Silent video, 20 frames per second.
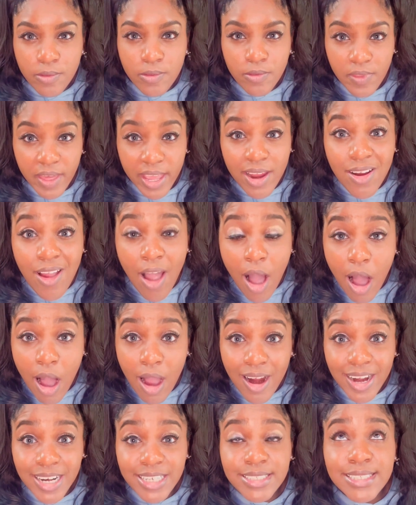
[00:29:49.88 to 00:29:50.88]
There
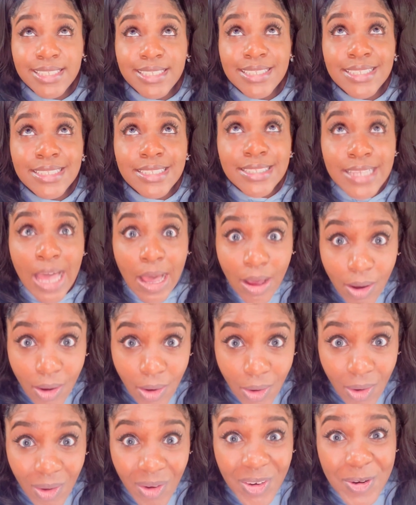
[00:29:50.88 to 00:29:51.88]
are
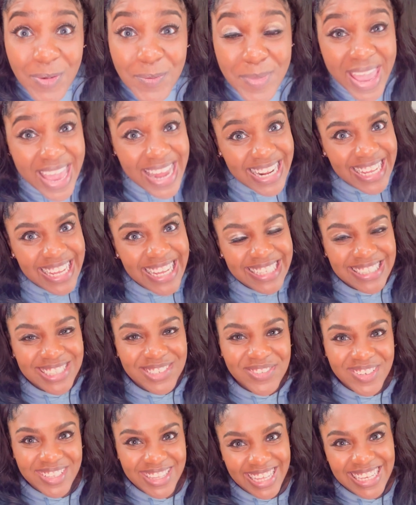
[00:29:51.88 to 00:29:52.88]
so many
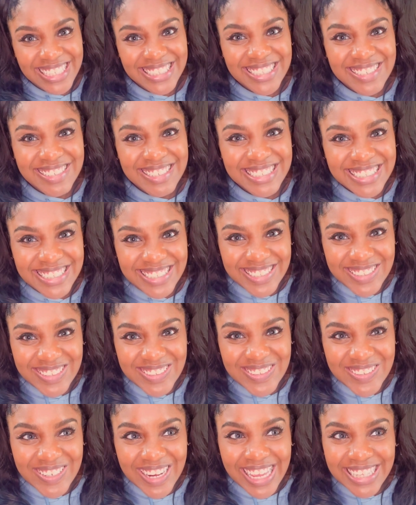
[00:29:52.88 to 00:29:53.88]
different things you can
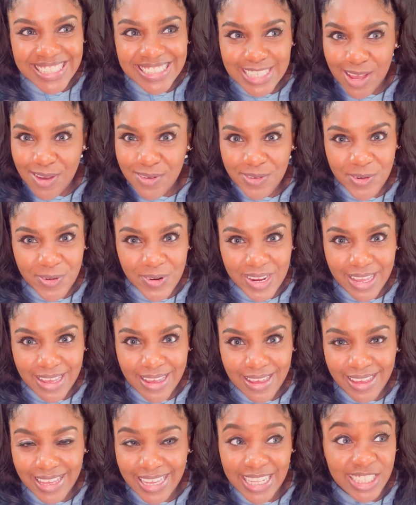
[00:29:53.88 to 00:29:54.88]
do in South
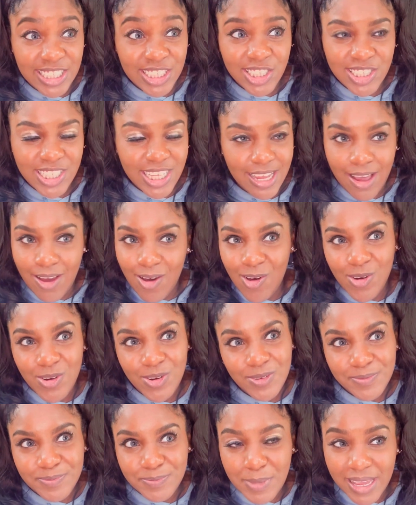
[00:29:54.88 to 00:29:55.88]
Korea, and oh
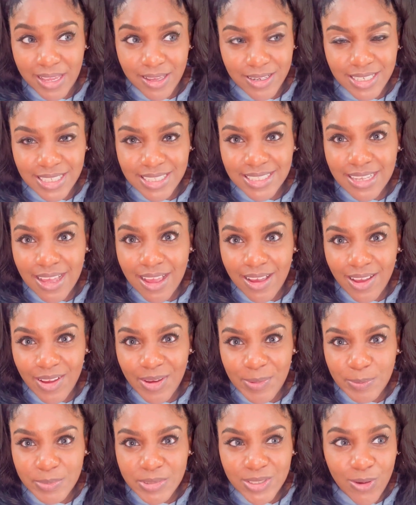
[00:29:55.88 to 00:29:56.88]
my goodness.
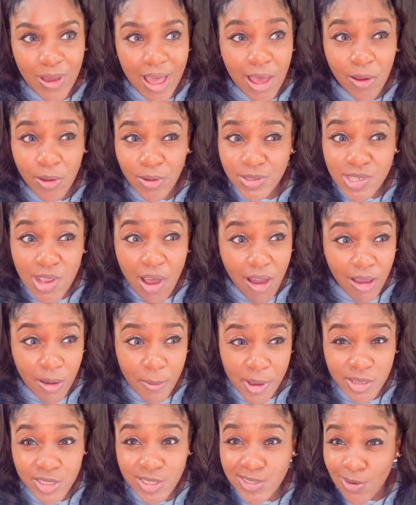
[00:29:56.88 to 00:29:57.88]
So I'll talk
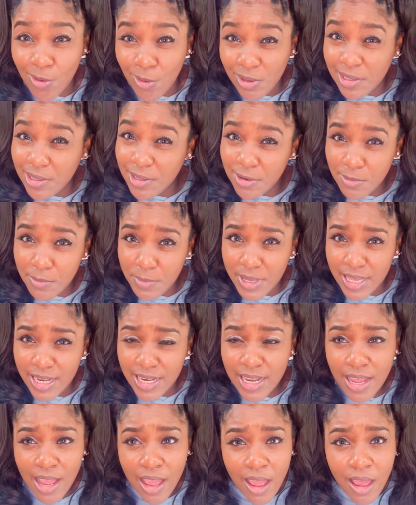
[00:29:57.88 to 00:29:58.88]
about Seoul a little bit.
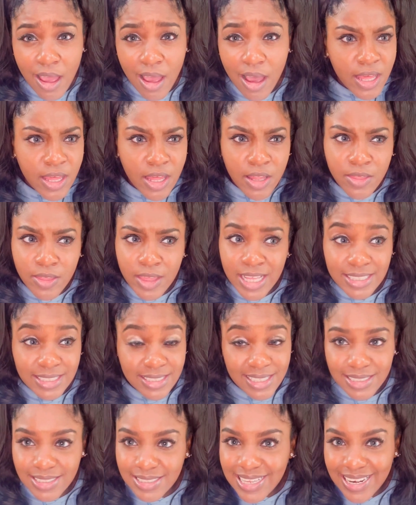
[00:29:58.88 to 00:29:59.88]
It's
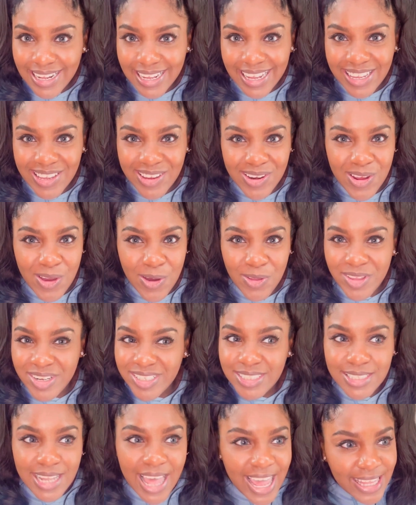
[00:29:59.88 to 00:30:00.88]
the city, you know, there's
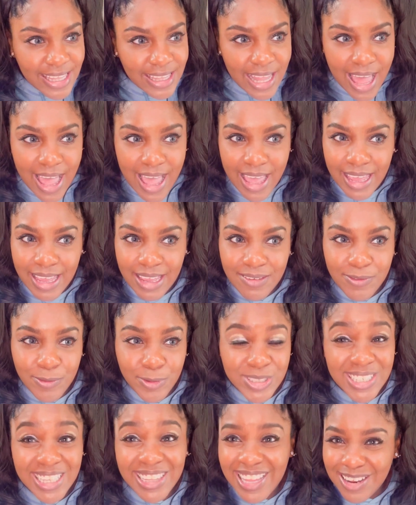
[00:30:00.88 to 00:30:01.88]
nightlife,
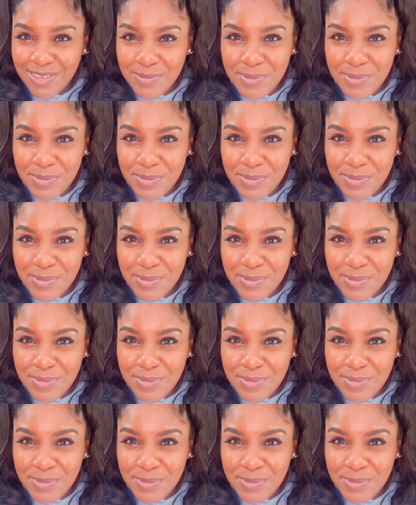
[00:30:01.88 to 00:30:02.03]
which a lot of